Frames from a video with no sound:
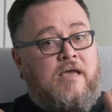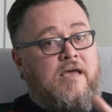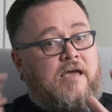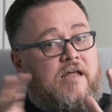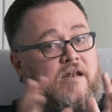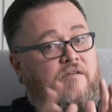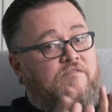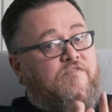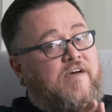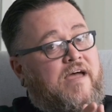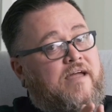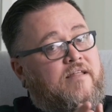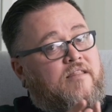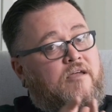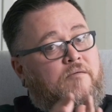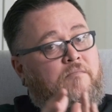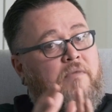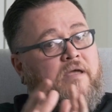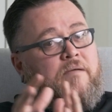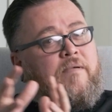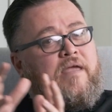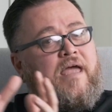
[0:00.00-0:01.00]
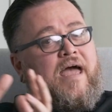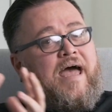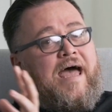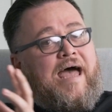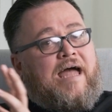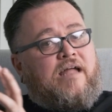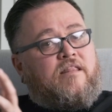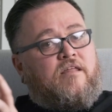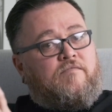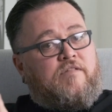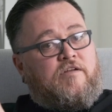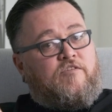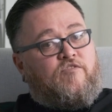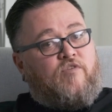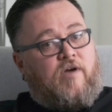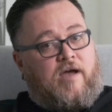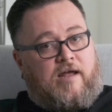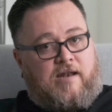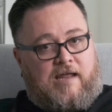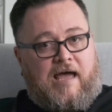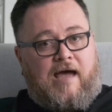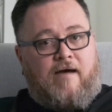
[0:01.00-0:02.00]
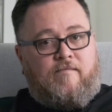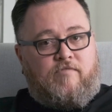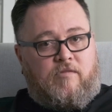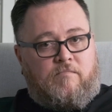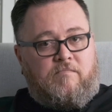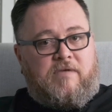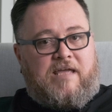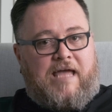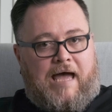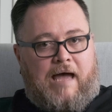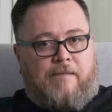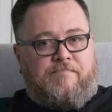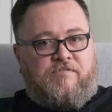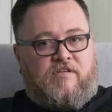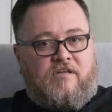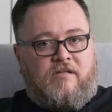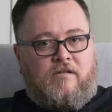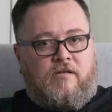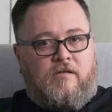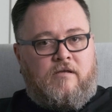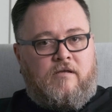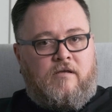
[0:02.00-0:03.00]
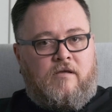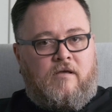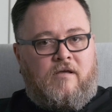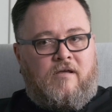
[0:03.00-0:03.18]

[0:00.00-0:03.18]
and in fact, I may be actively trying to have them be absent,